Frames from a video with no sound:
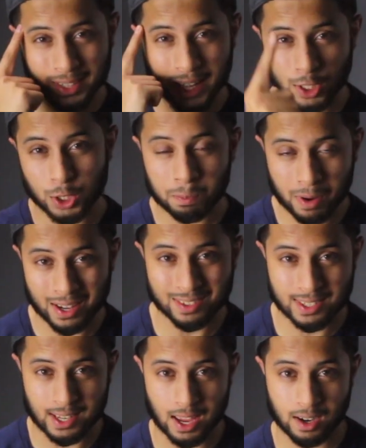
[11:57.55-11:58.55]
and your
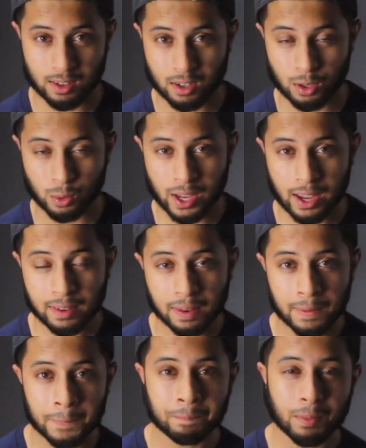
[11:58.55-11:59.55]
mindset, okay?
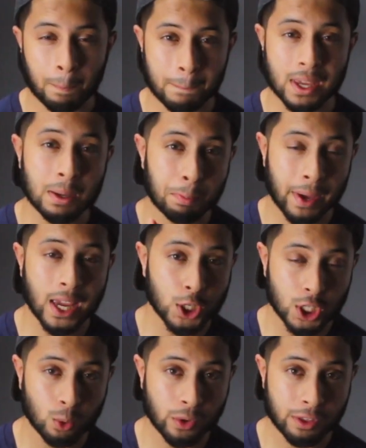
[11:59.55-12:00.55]
Be
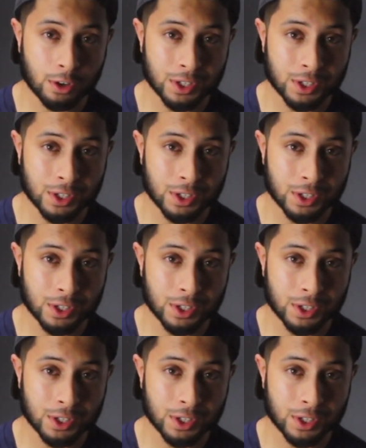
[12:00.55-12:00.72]
patient with